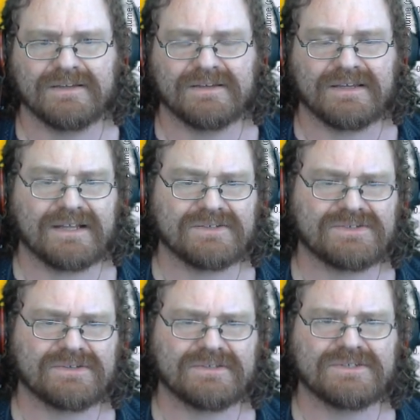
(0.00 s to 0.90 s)
And
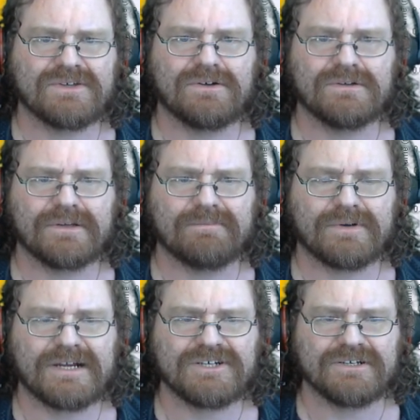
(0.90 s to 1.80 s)
so this whole
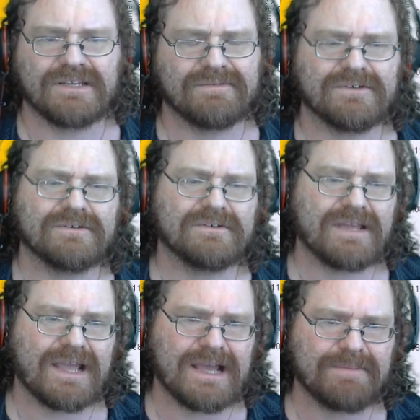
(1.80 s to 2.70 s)
compression, even though
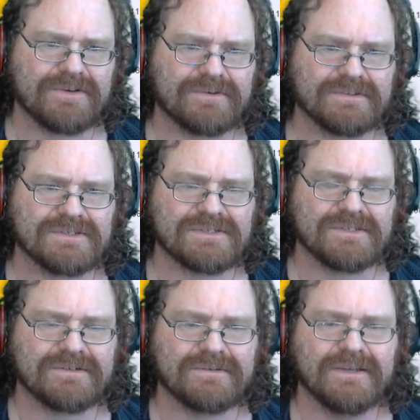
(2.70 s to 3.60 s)
it happened really
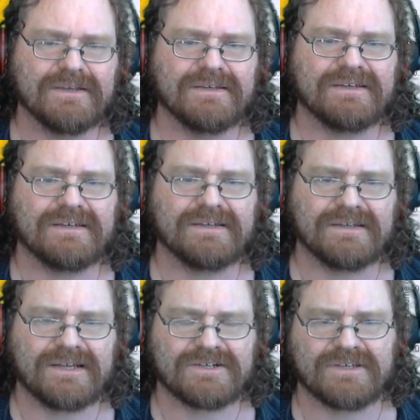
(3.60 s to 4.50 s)
slow,
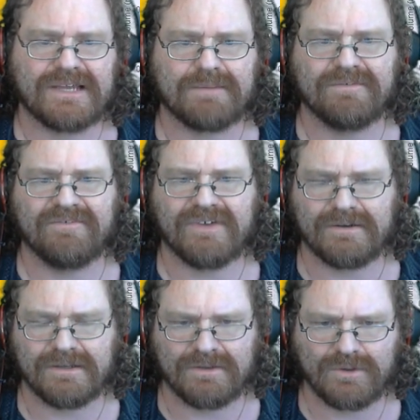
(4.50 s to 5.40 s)
it actually happened
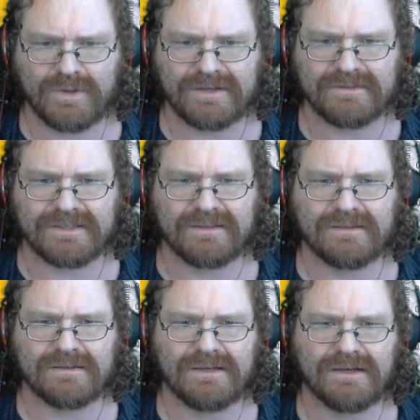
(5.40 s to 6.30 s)
very quickly,
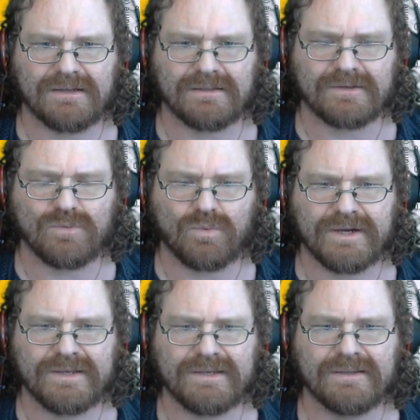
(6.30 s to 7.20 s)
like
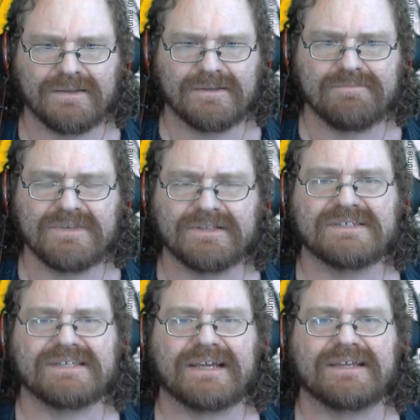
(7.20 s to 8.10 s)
1
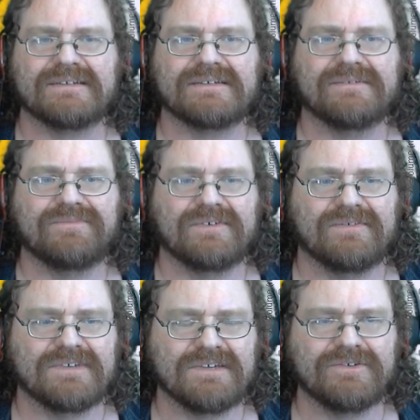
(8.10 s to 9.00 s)
millisecond
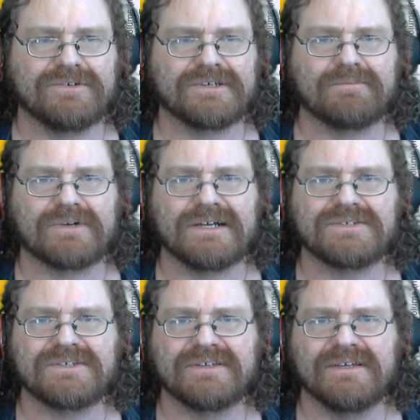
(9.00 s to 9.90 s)
to fully
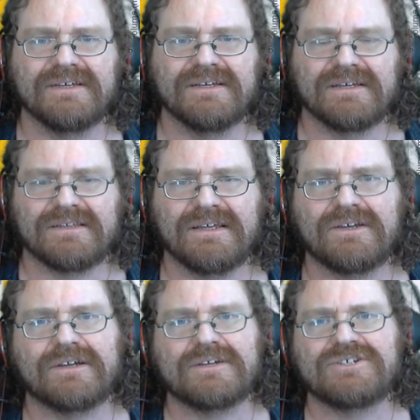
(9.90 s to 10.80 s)
compress. Then you're
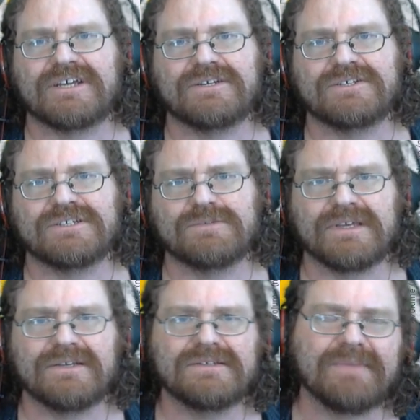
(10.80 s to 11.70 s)
going to change the
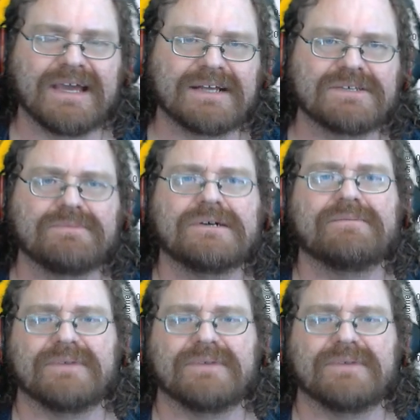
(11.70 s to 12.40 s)
speed to maximum